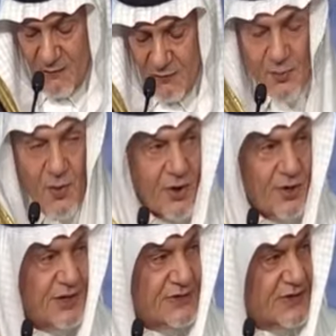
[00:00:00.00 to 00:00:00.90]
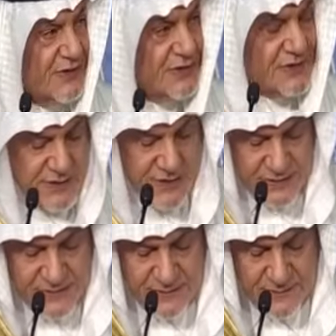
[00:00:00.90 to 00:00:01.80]
For more than 70
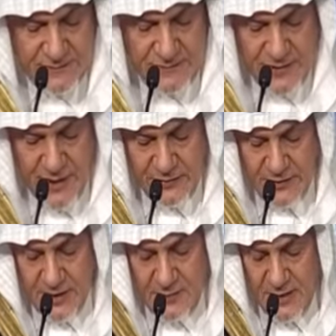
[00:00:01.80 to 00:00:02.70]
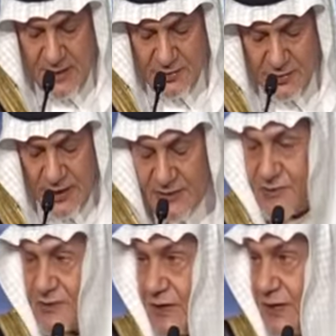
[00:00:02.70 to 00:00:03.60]
years, Saudi Arabia and the
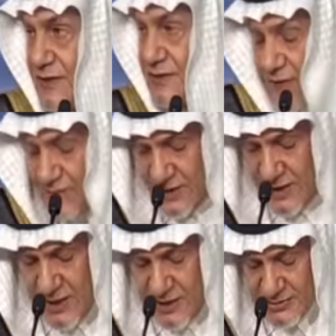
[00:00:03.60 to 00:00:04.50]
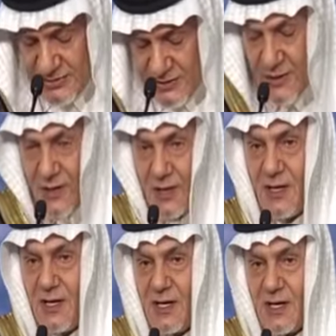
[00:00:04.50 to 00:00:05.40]
United States have engaged
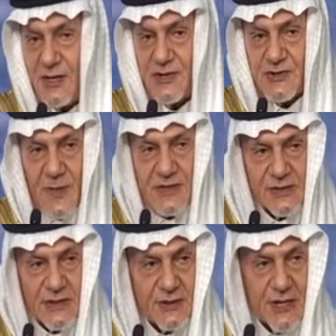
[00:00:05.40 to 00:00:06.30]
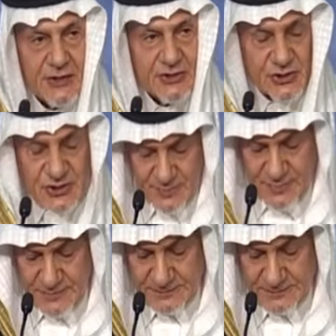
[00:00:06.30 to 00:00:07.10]
in a special relationship,